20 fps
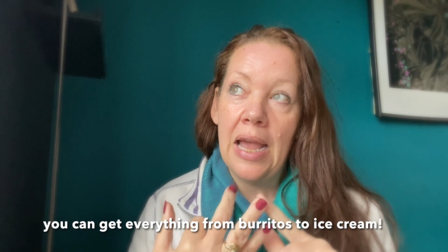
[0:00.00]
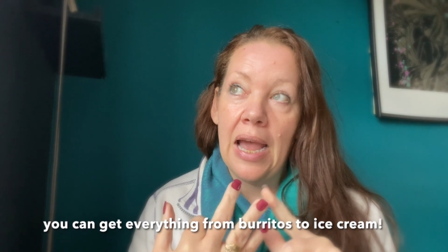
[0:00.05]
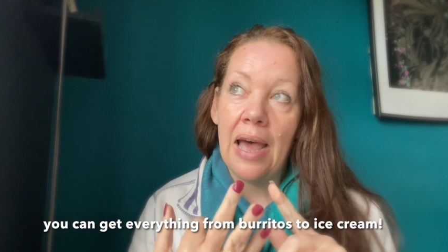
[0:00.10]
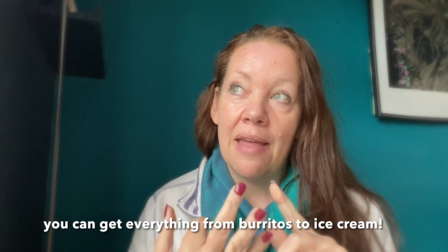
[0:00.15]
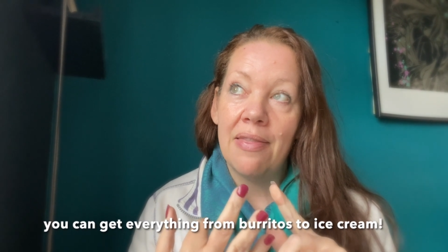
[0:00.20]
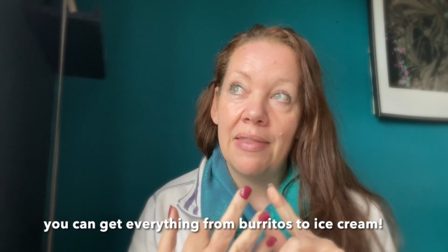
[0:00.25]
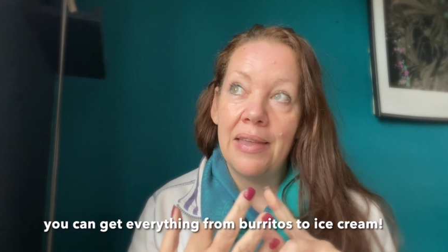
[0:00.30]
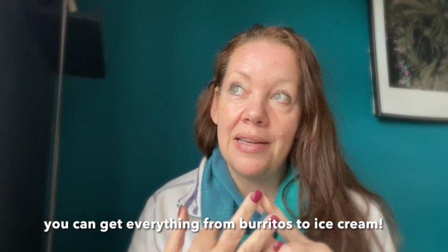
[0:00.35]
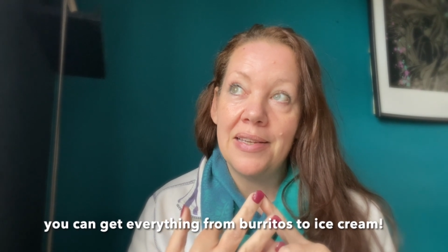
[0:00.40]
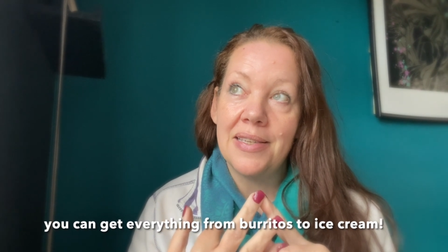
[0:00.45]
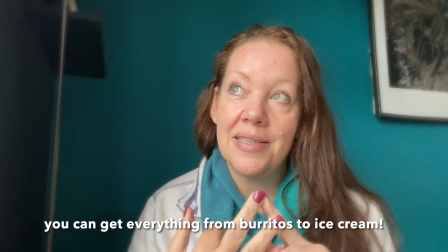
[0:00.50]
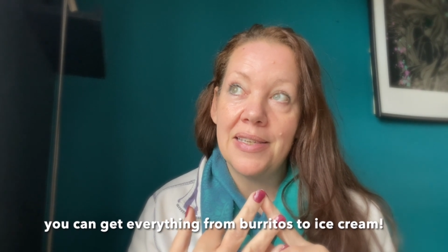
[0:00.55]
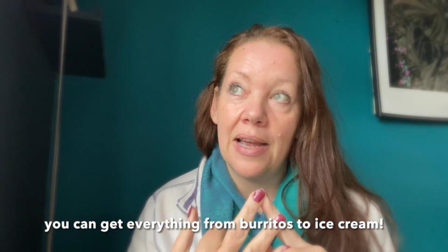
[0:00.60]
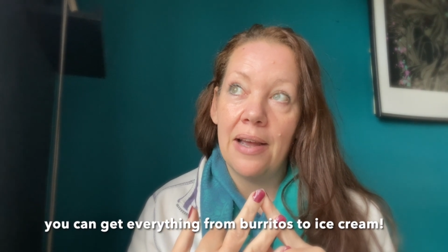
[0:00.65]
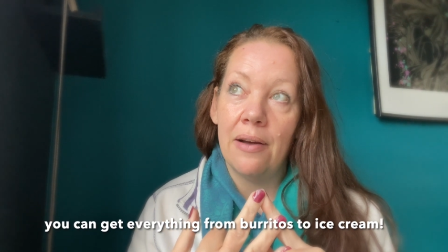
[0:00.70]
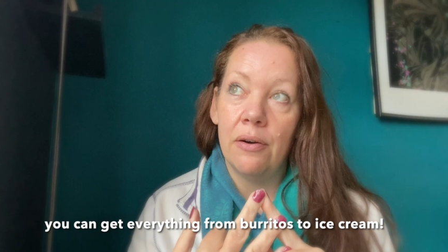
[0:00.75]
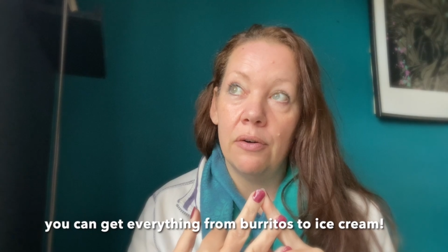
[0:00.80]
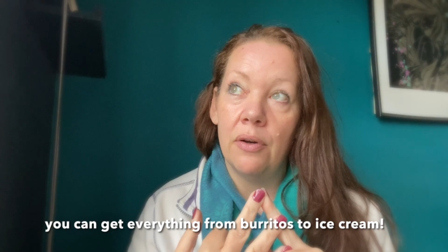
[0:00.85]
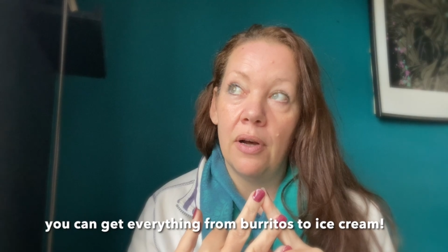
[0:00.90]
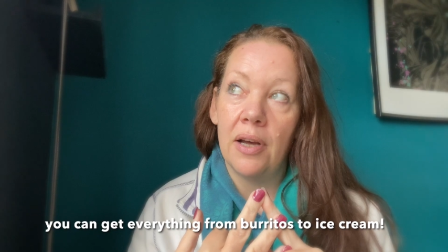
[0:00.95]
and they
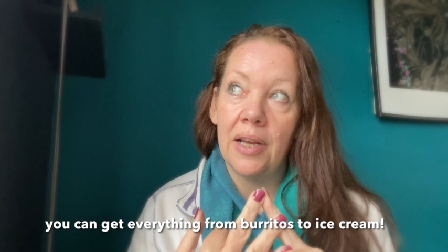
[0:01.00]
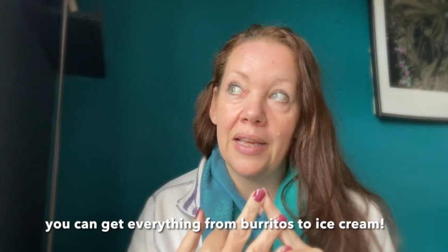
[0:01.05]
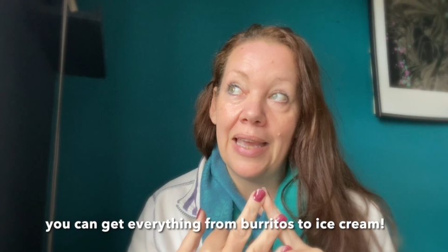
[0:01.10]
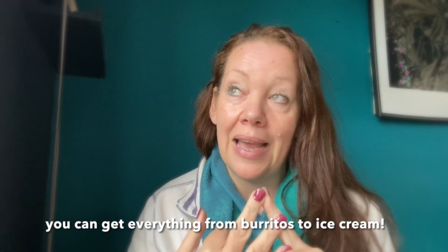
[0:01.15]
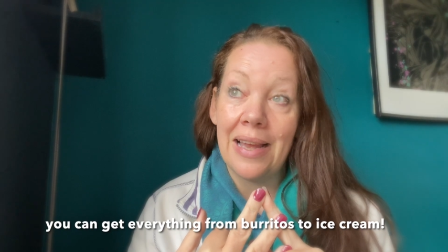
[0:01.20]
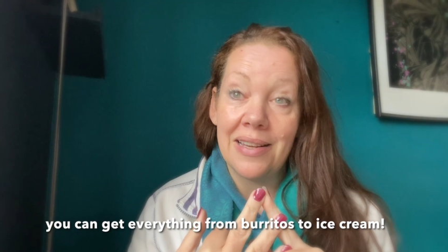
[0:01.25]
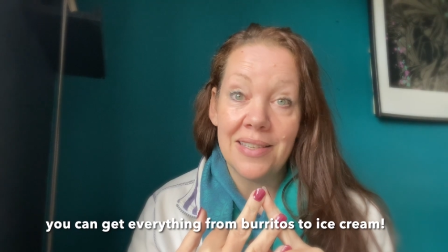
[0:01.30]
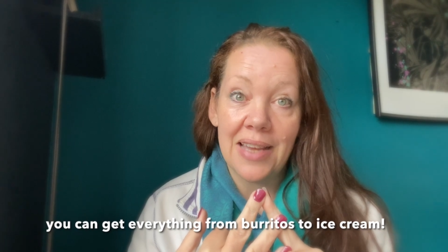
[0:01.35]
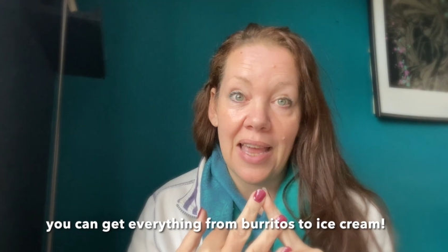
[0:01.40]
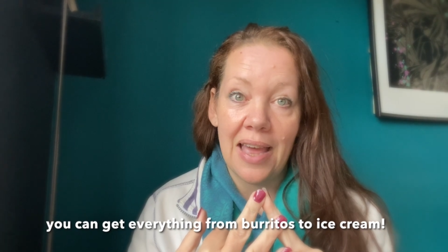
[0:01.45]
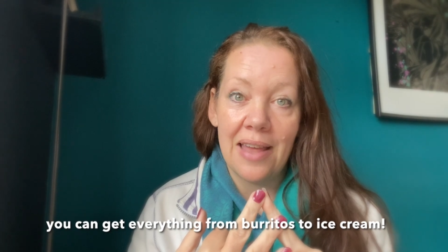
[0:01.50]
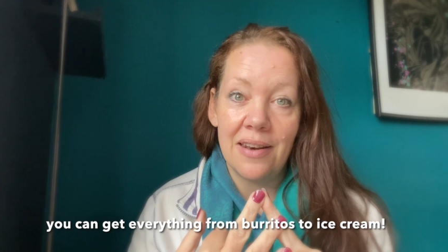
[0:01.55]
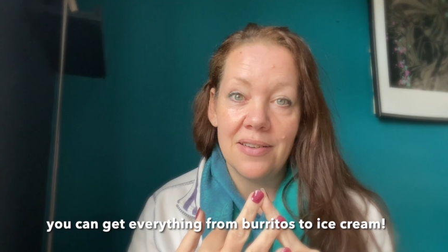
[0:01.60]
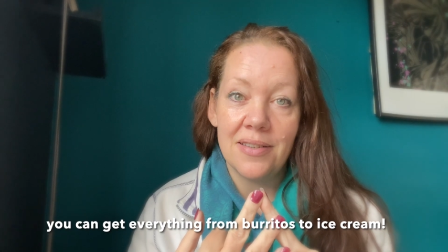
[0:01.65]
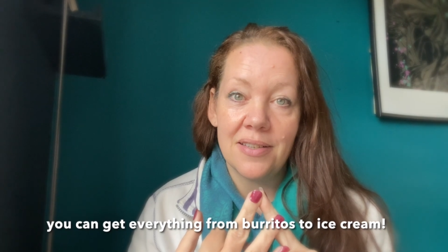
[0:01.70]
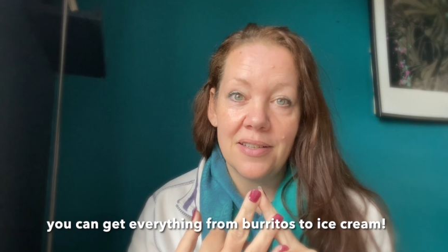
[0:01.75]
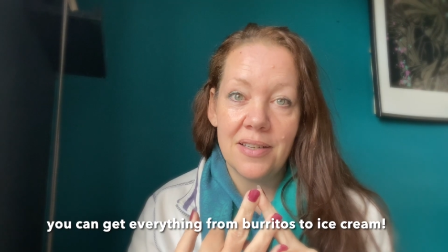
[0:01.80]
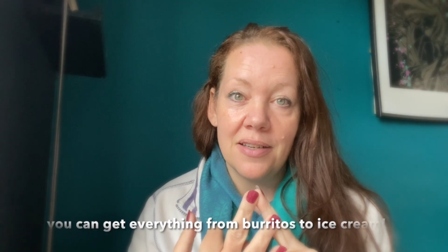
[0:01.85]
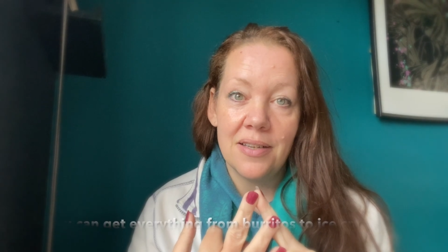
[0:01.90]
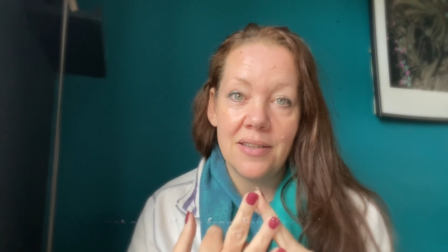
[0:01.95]
sell gas
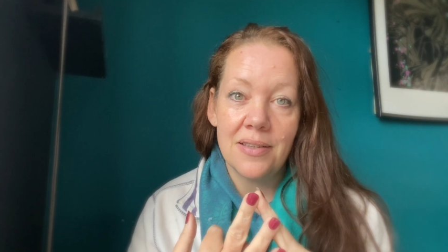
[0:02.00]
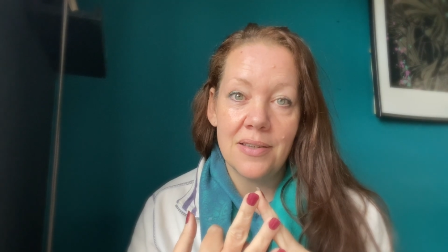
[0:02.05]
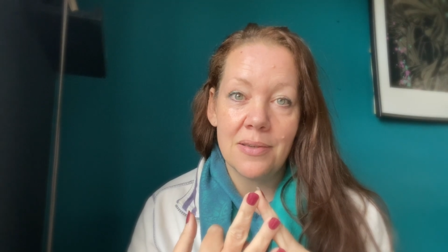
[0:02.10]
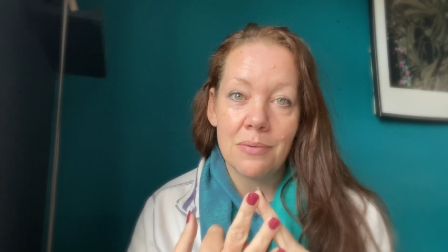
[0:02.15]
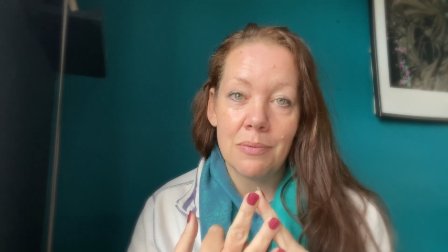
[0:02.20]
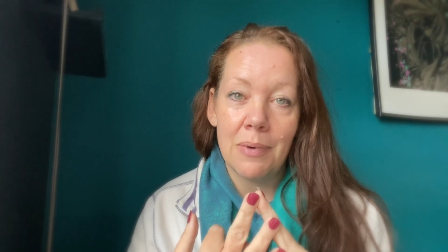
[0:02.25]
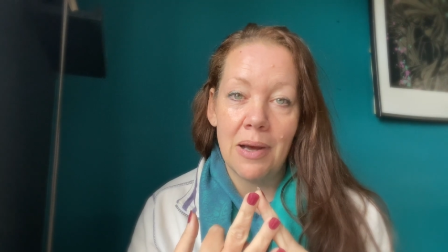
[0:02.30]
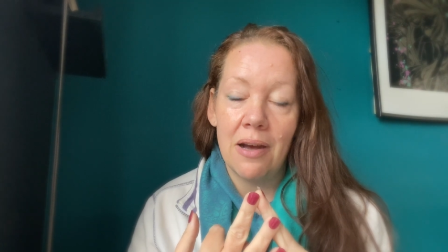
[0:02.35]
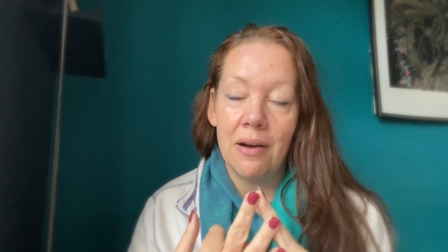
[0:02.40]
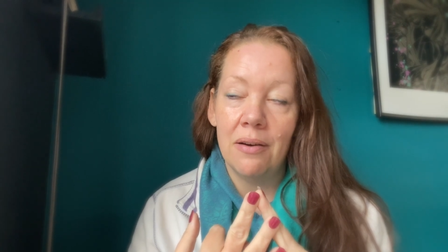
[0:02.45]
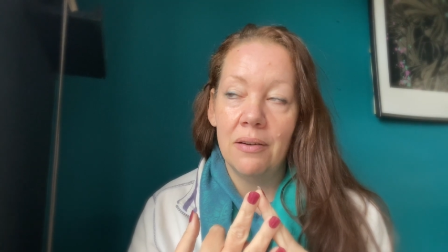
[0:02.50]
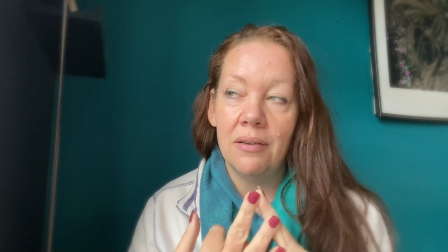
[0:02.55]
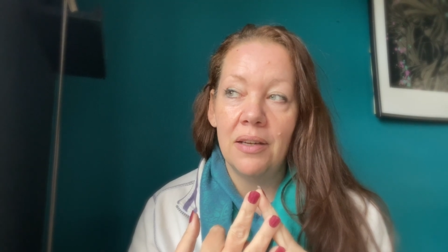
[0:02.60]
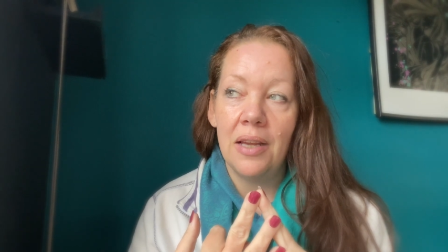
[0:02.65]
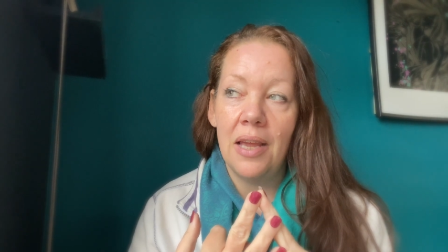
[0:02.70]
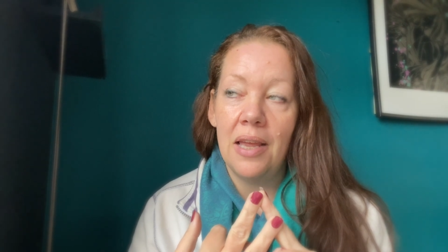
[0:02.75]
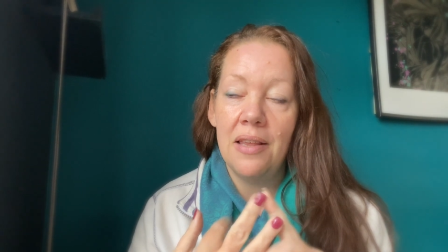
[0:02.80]
canisters as well.